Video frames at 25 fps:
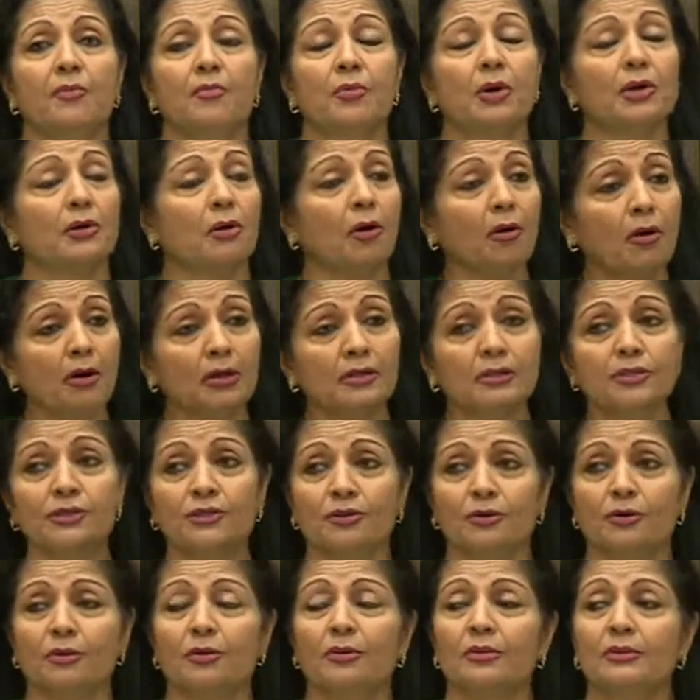but
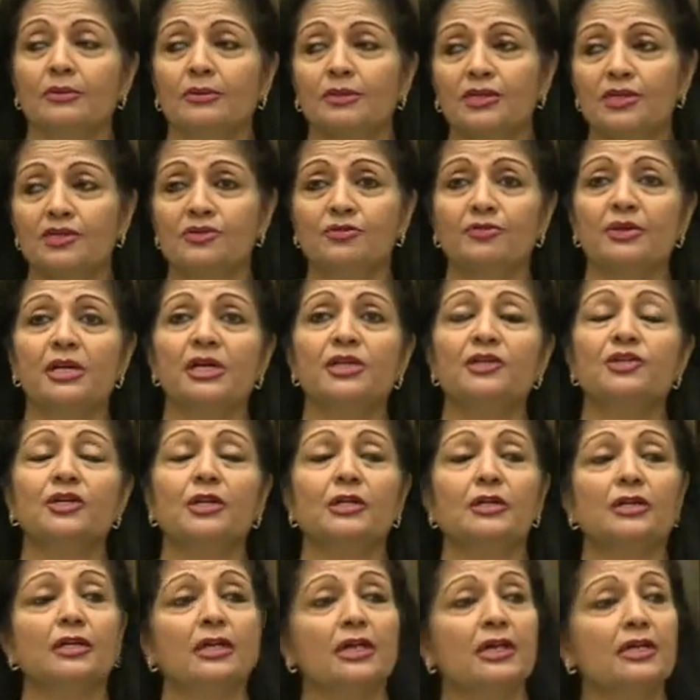also this
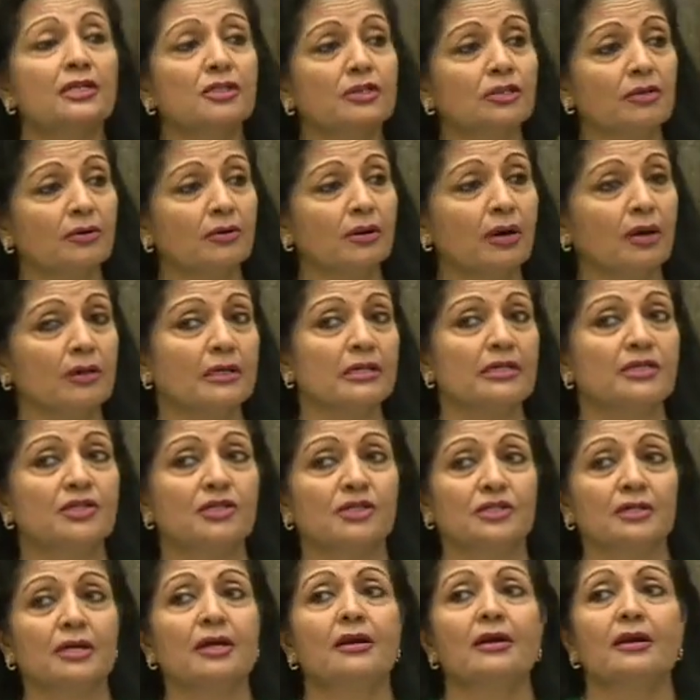region
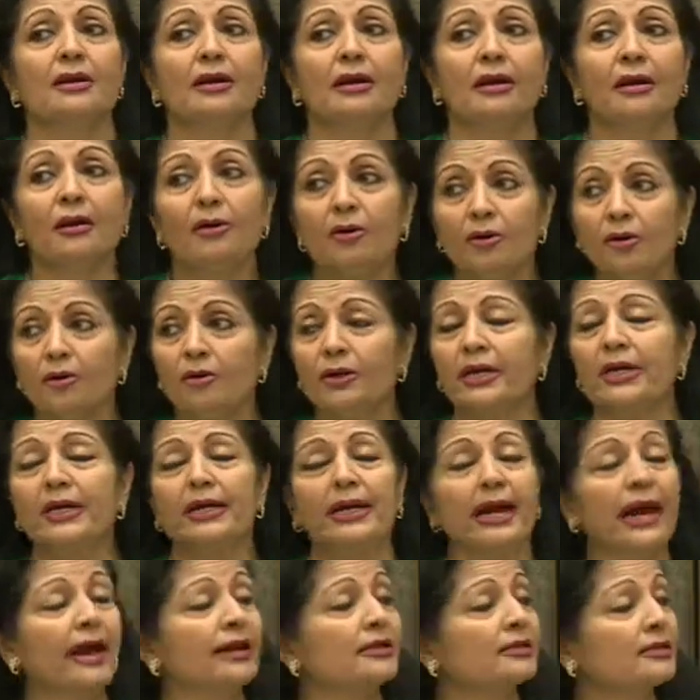is
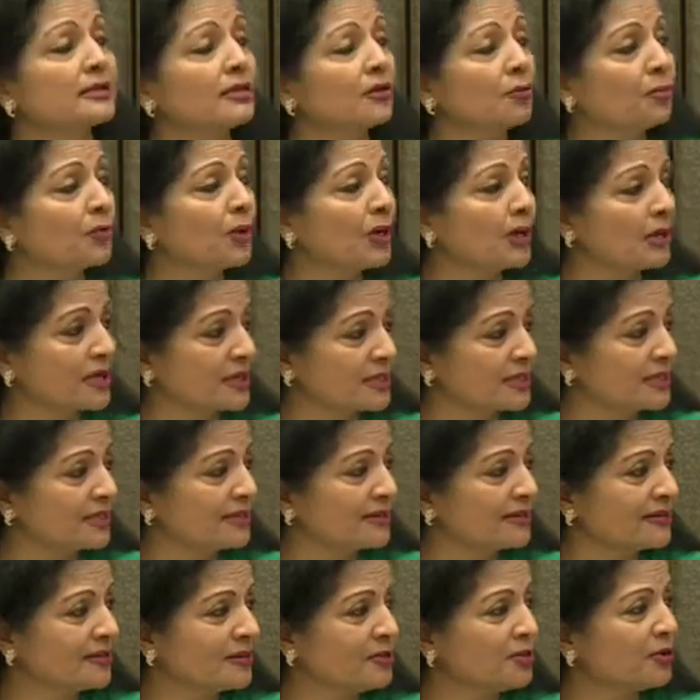looking at the world.
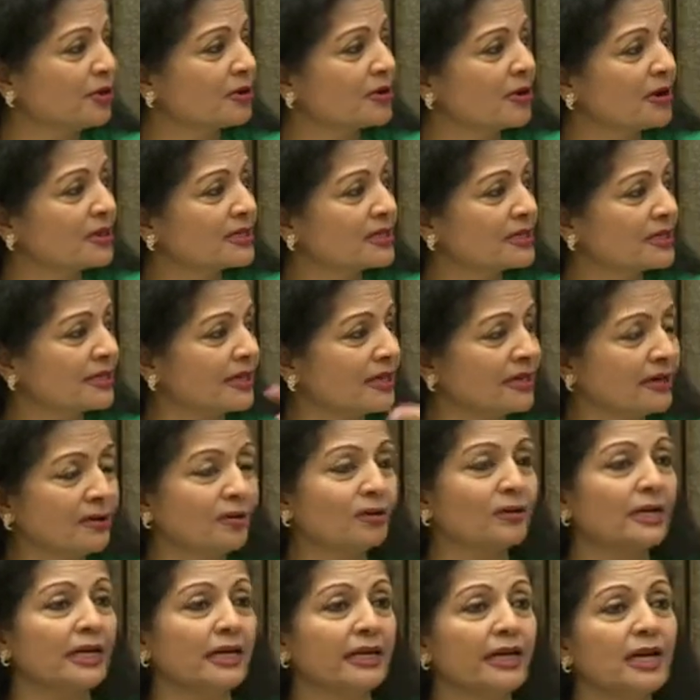You're not
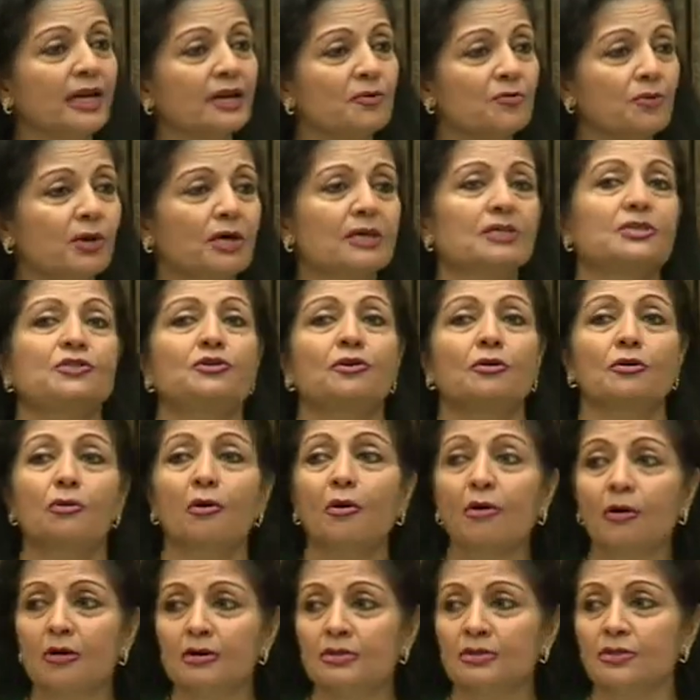looking inwards, you're
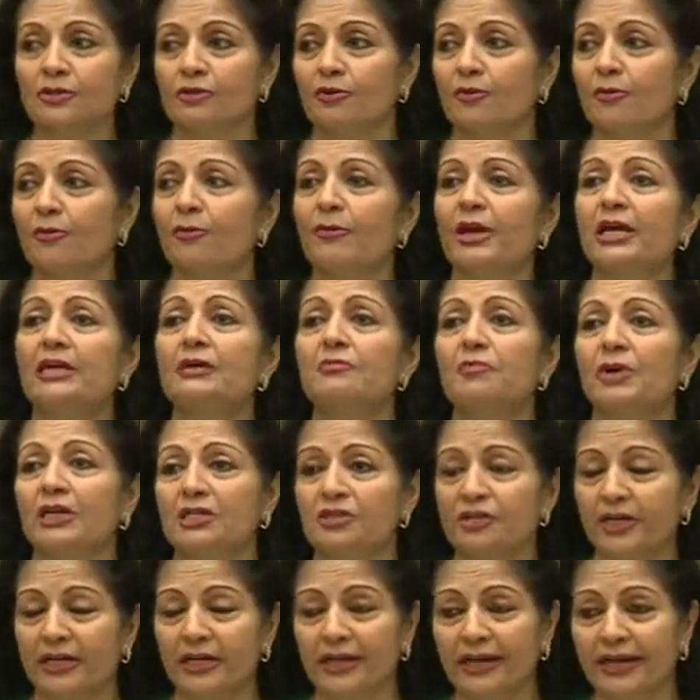also very
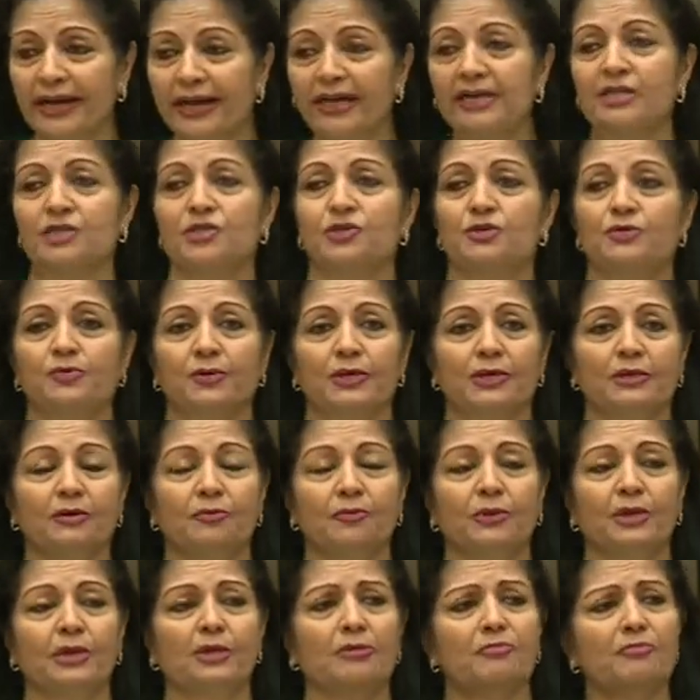much engaged with the
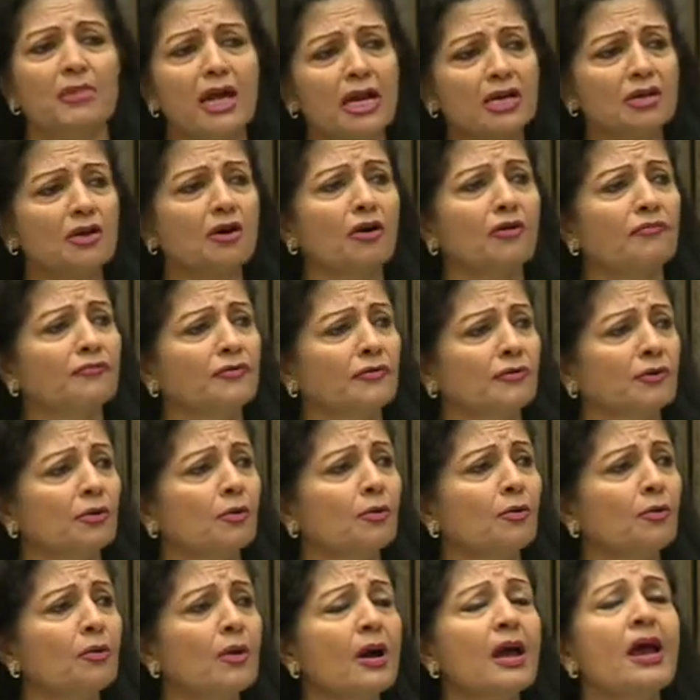world. Many of
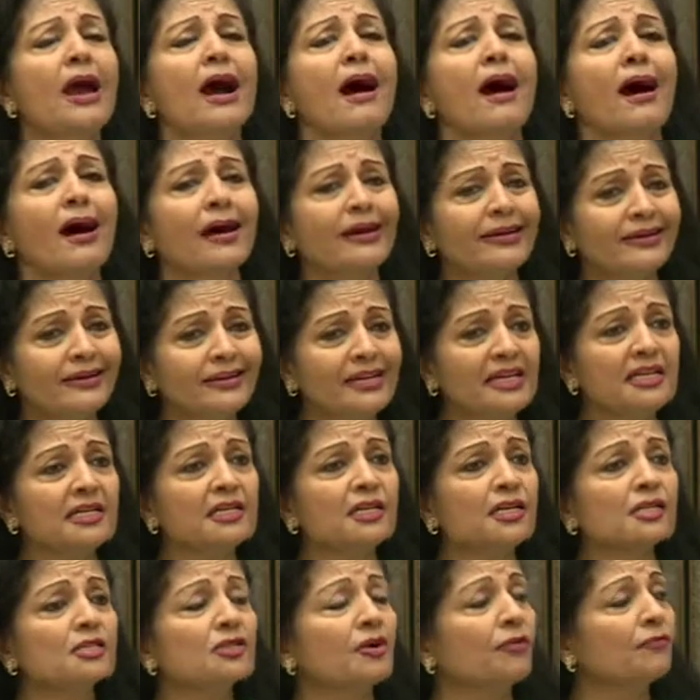you are
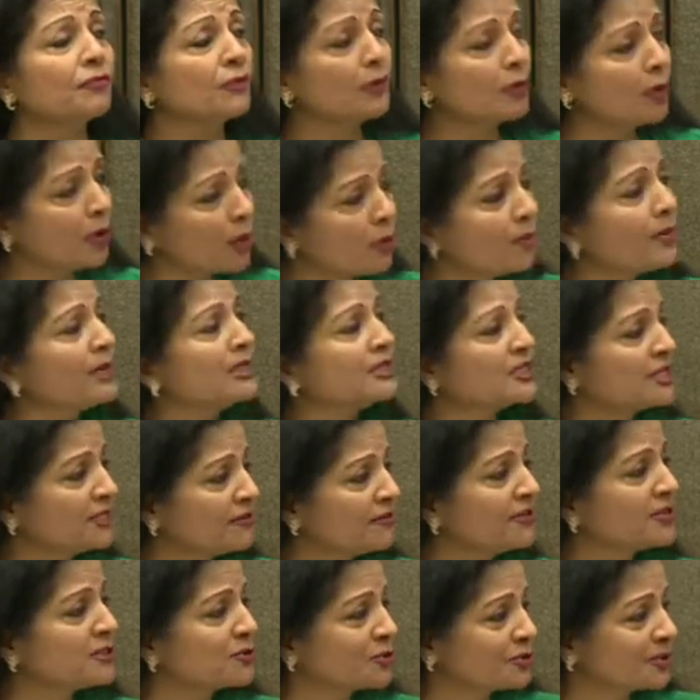leaders of global
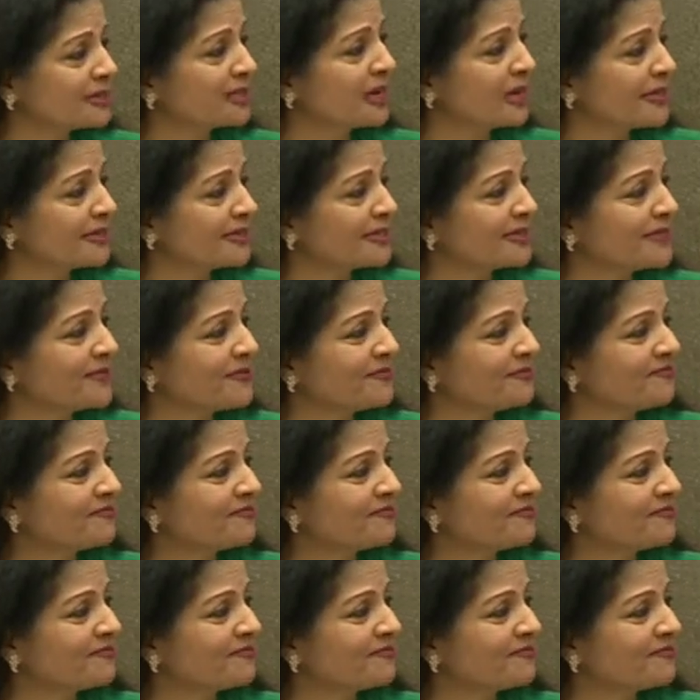civil society.